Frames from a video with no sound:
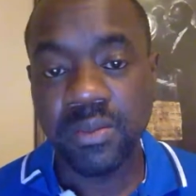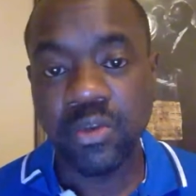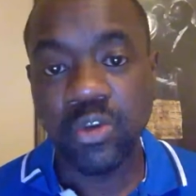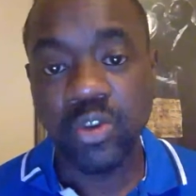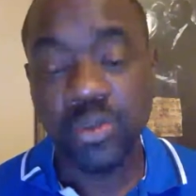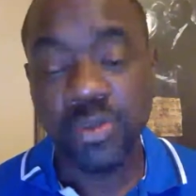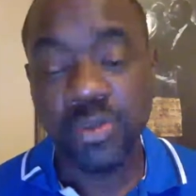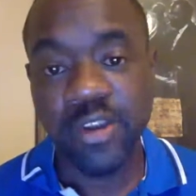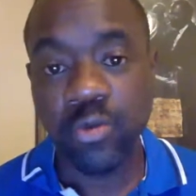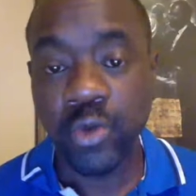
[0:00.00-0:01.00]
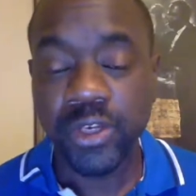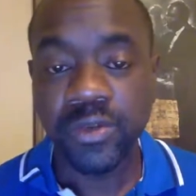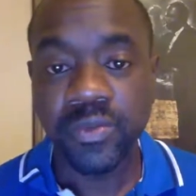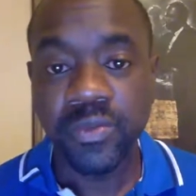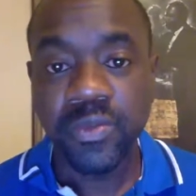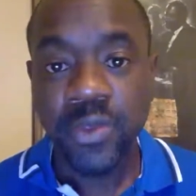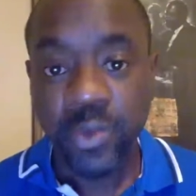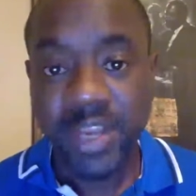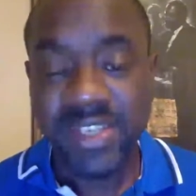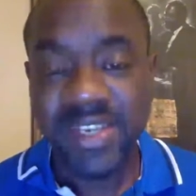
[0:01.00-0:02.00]
going to be sharing with you.
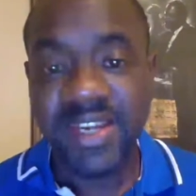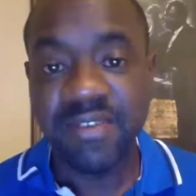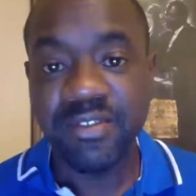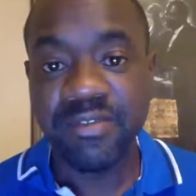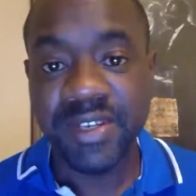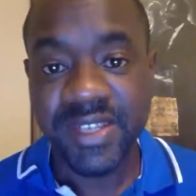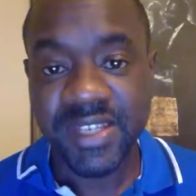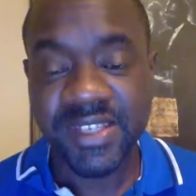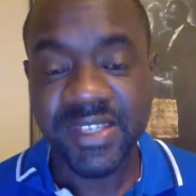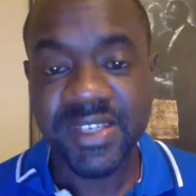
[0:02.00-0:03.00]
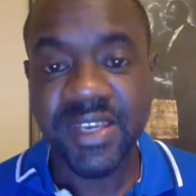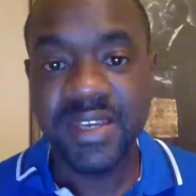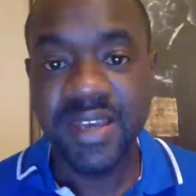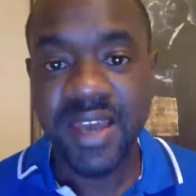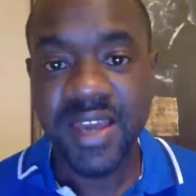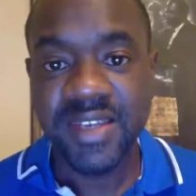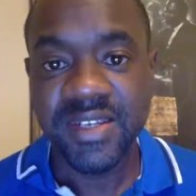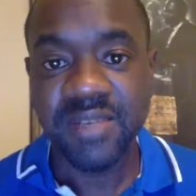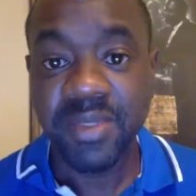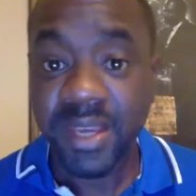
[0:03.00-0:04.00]
With that said, have a fantastic day, and
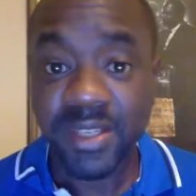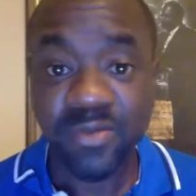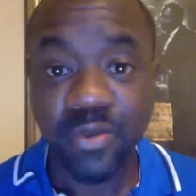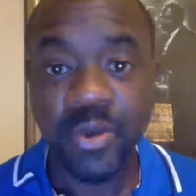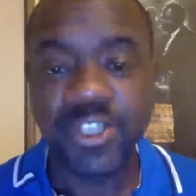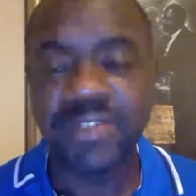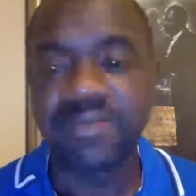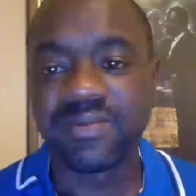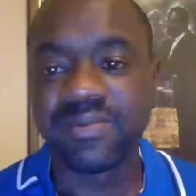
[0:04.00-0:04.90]
thanks for watching.